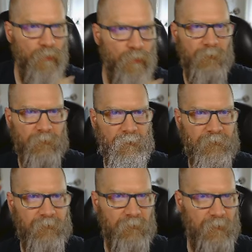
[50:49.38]
So let's
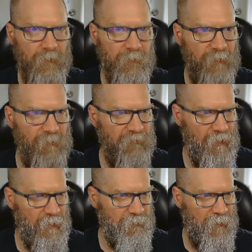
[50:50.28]
do this. Maybe I've got
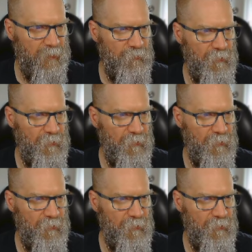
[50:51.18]
a typo